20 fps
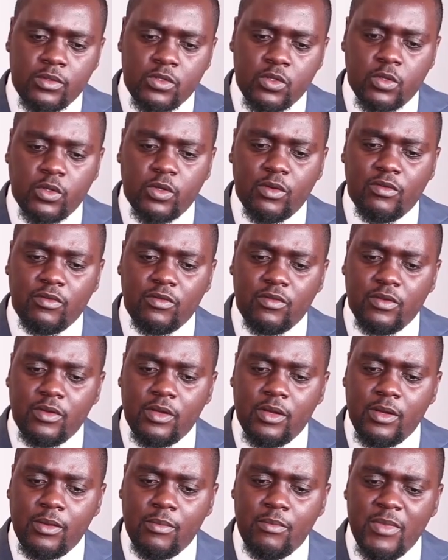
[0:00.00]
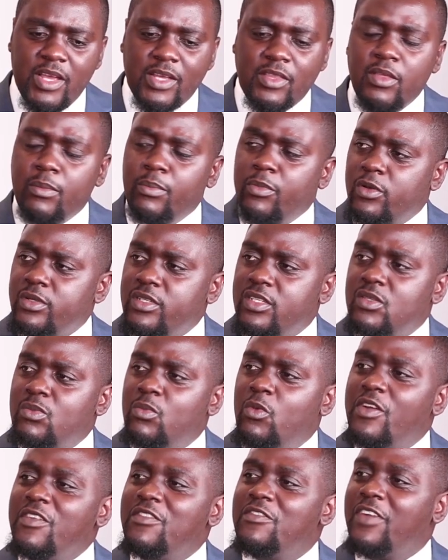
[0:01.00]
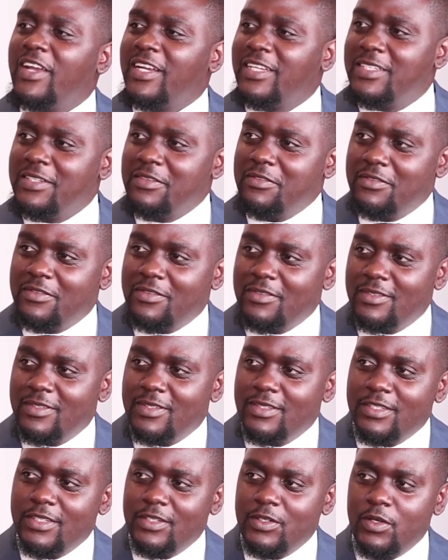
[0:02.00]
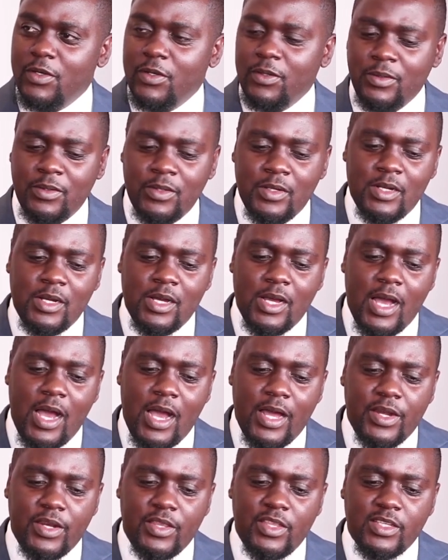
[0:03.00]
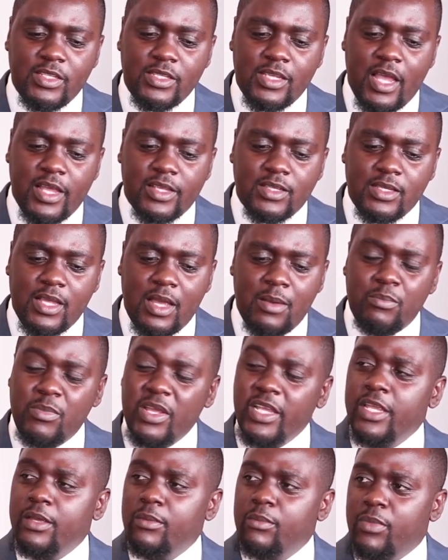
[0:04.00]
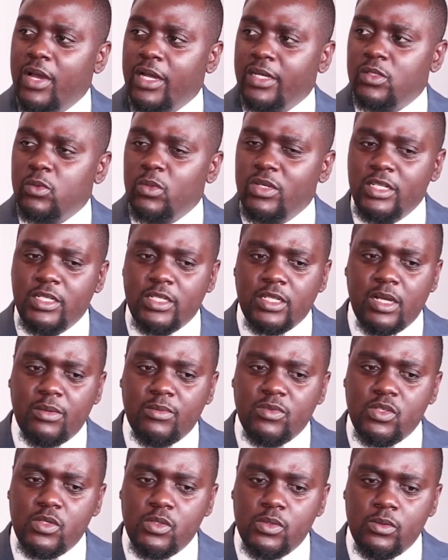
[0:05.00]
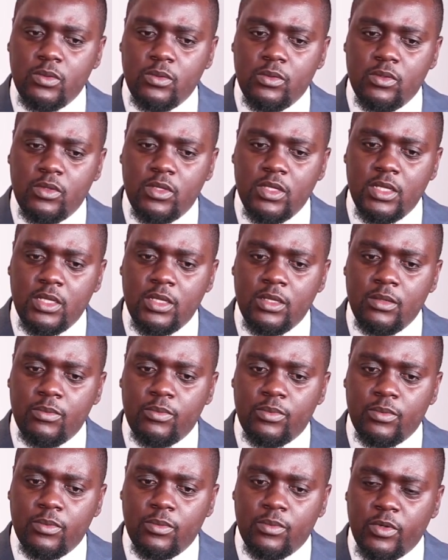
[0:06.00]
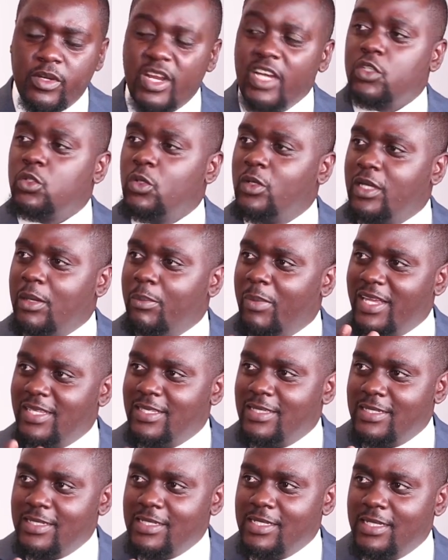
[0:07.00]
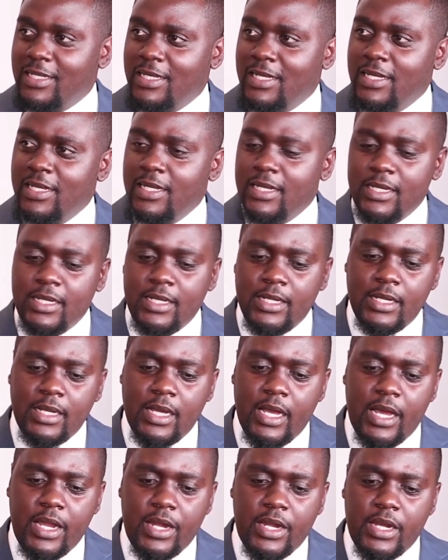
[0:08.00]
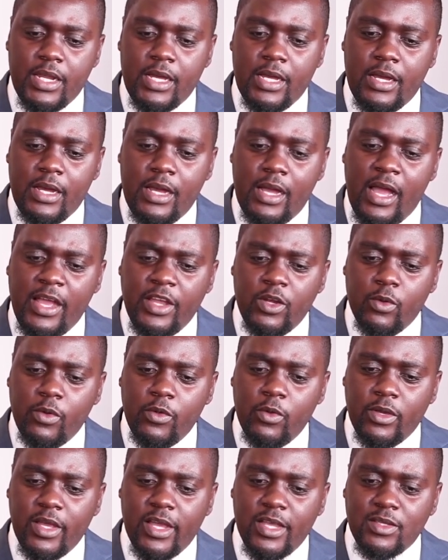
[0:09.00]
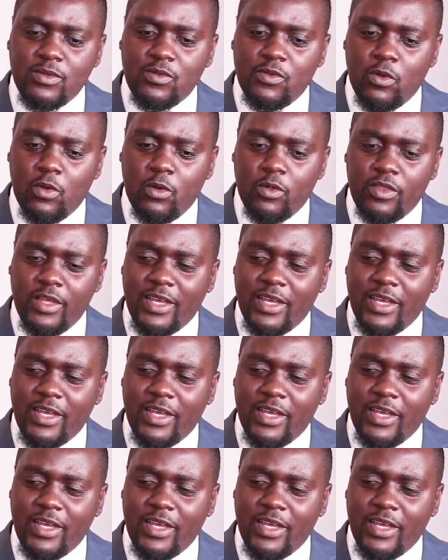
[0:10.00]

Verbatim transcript: sort of make the process more effective, you know? And this has a big impact when it comes to the production capacity. Mm-hmm. And uh, I know you guys follow